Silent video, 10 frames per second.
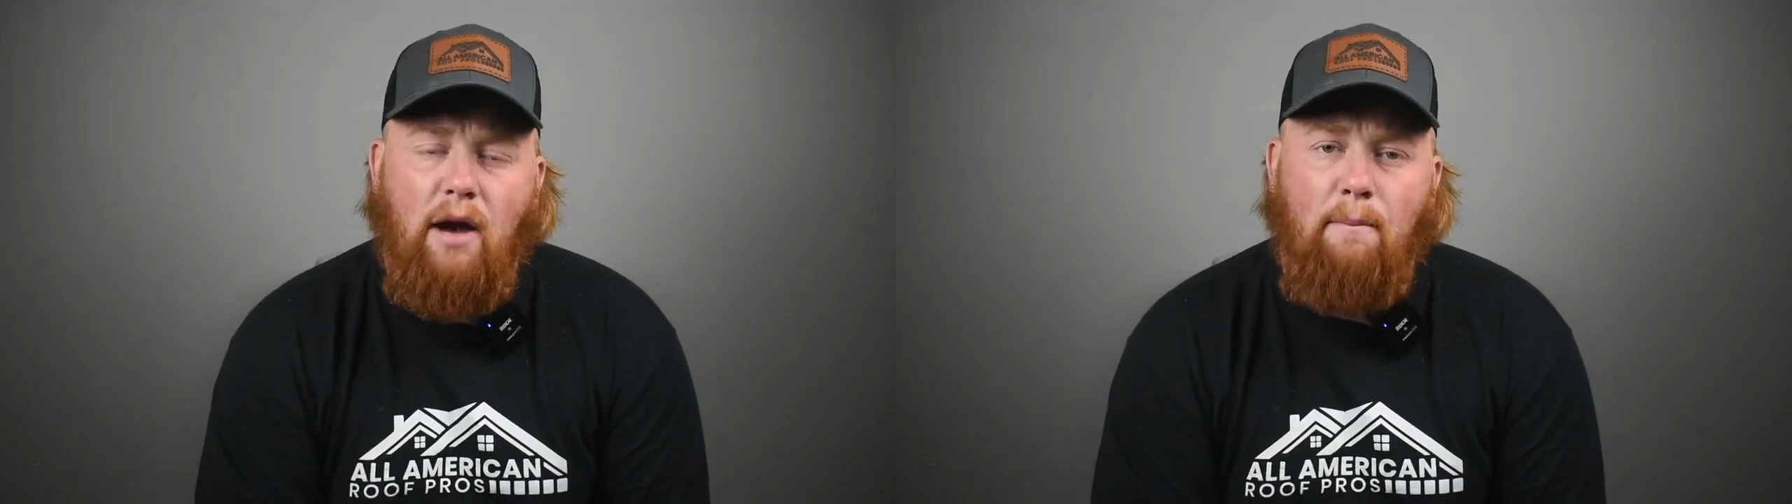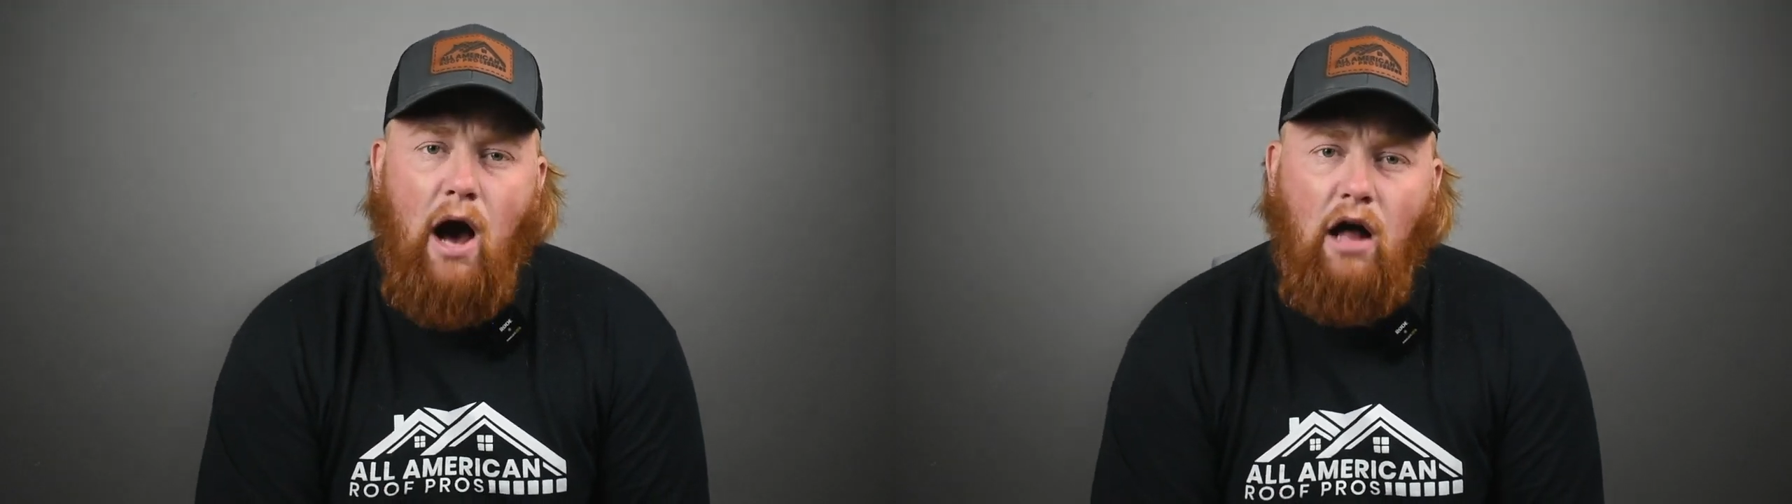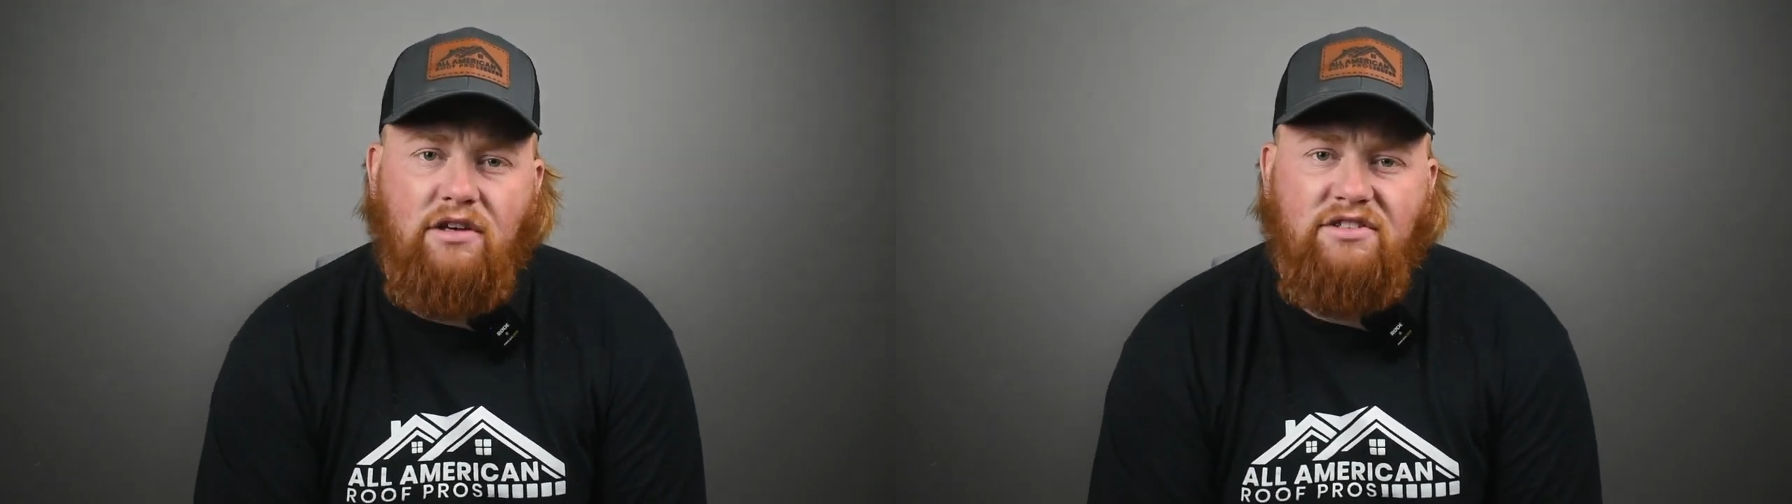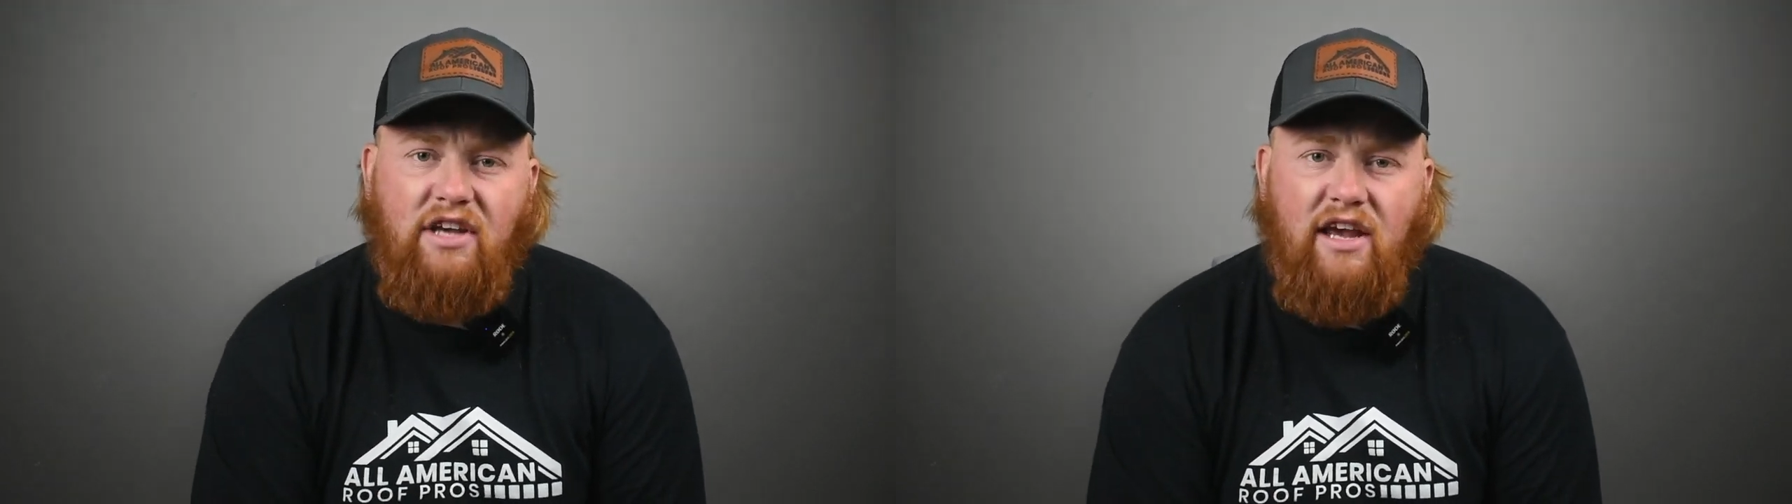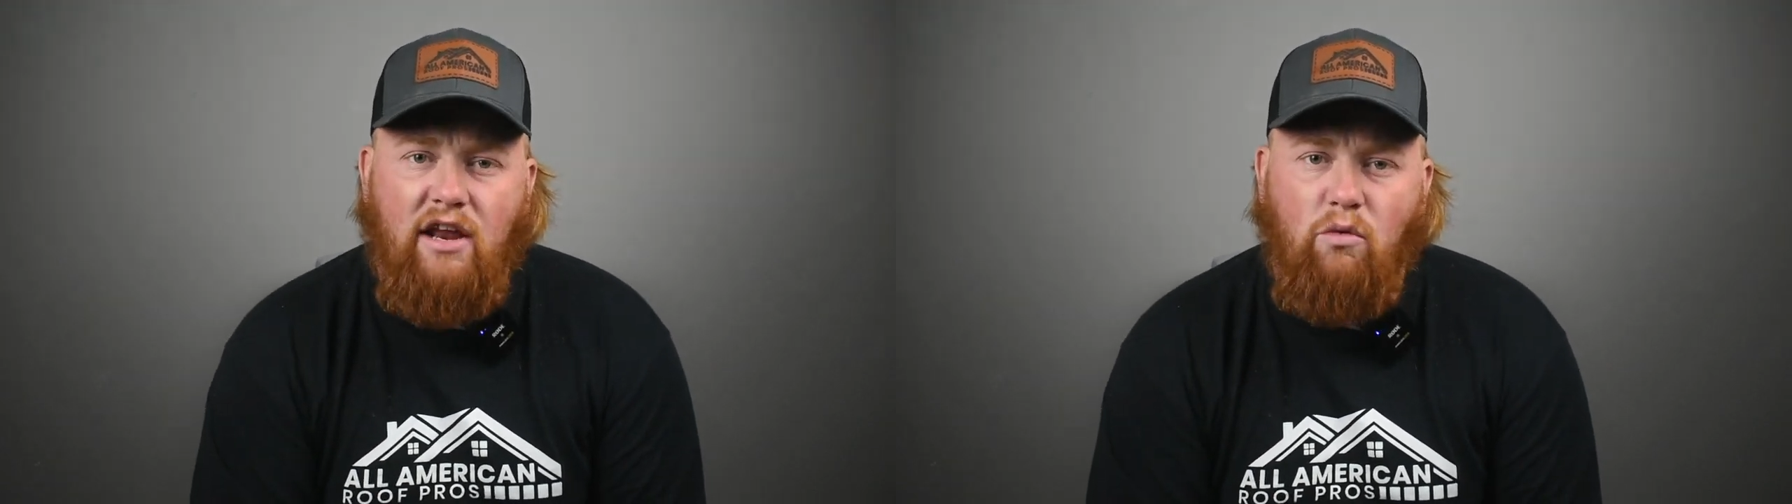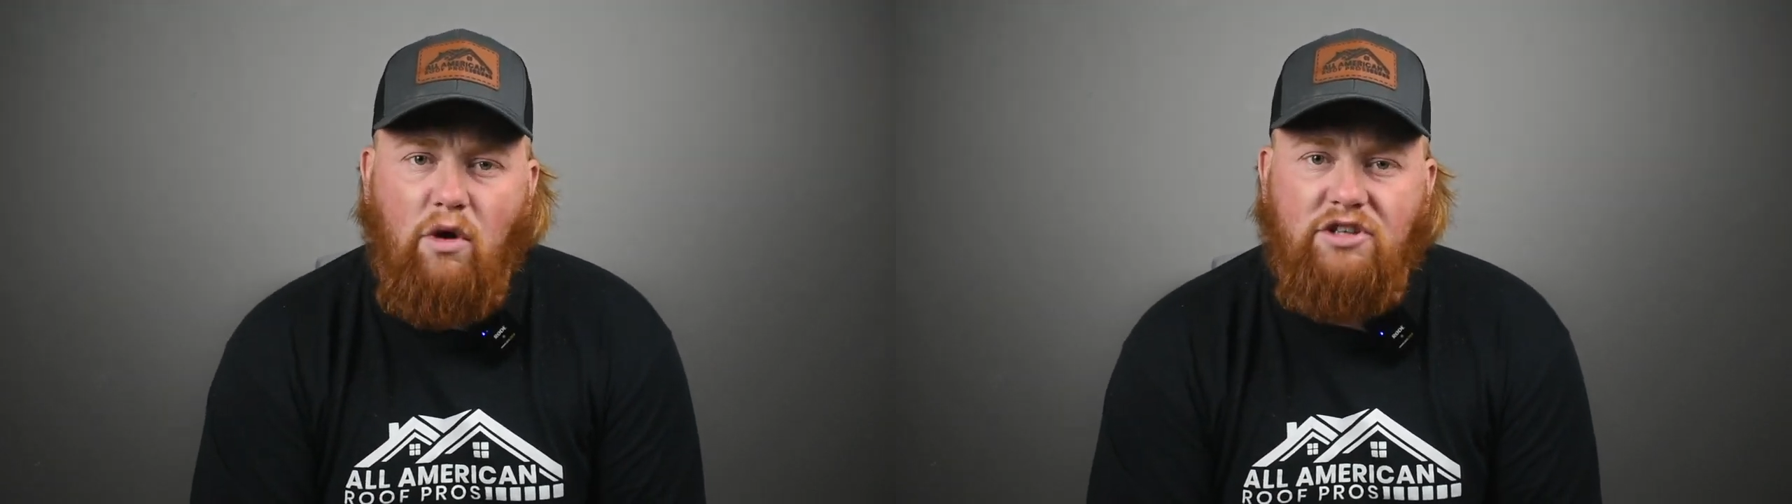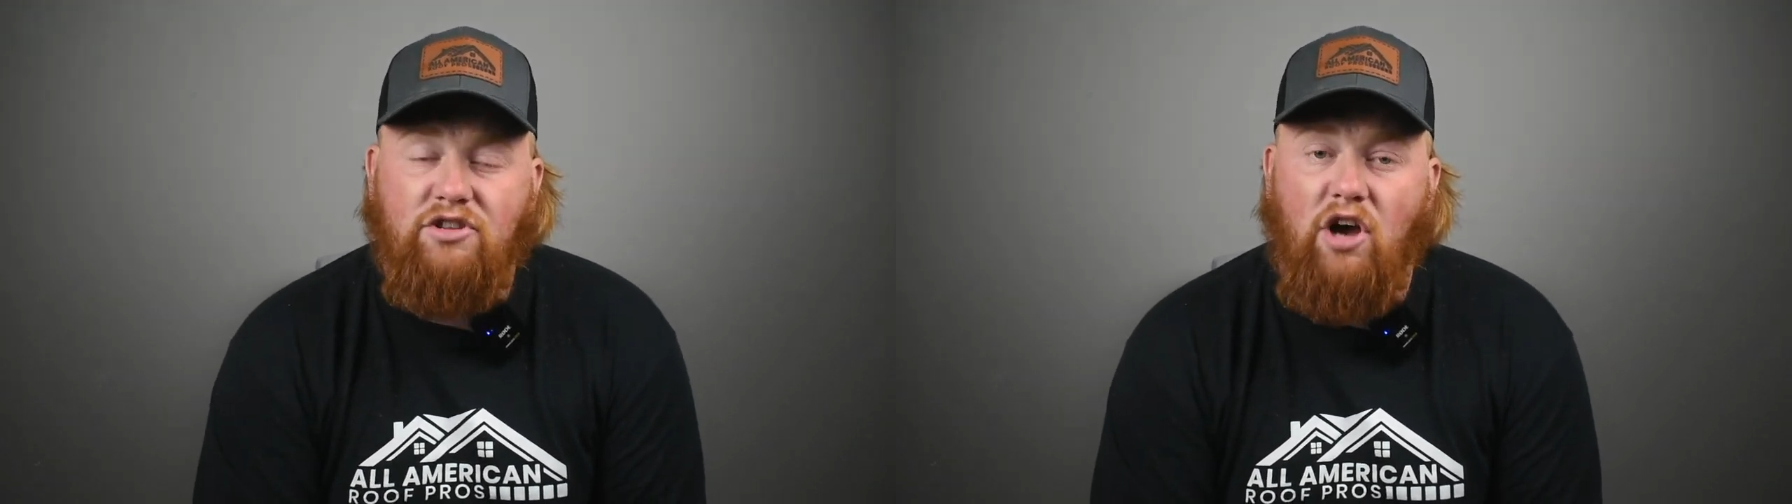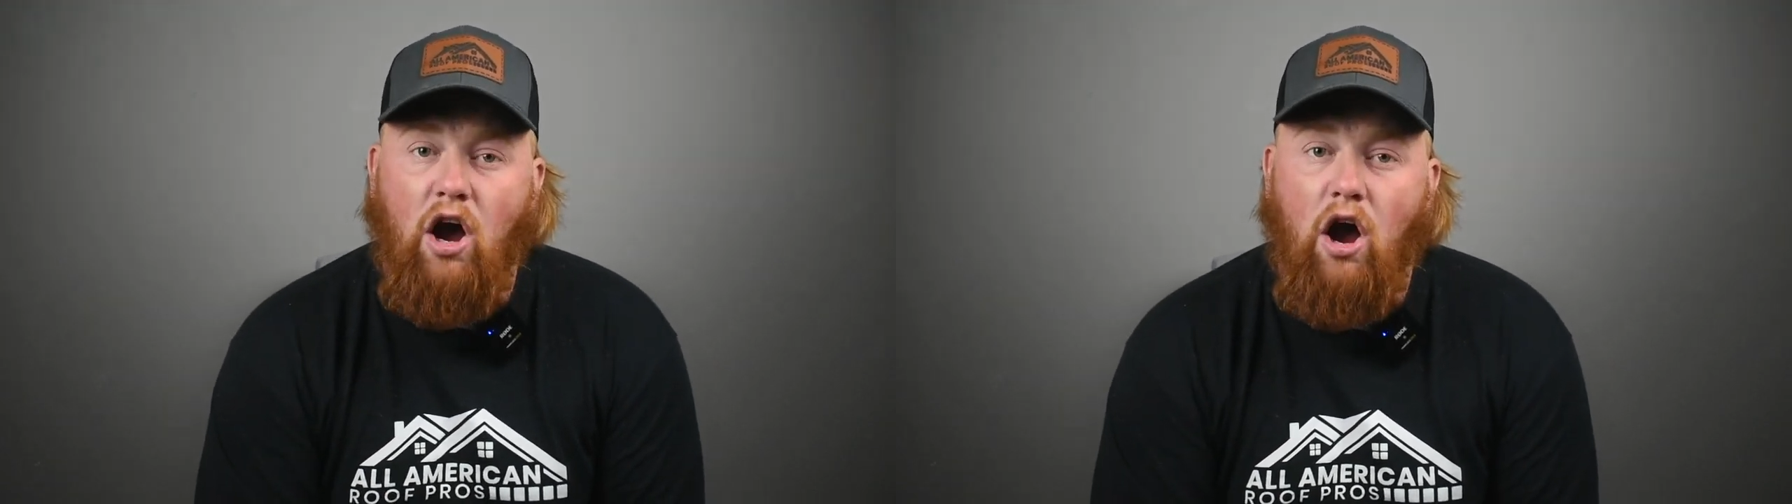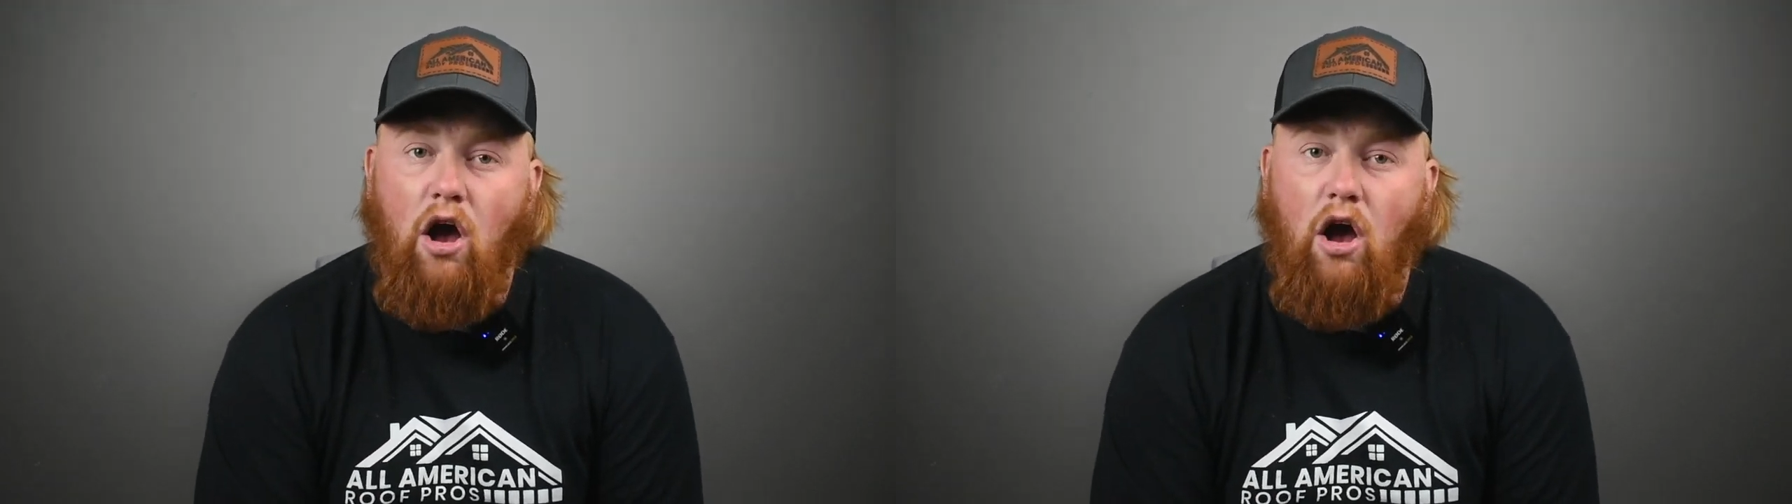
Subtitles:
a policy in which the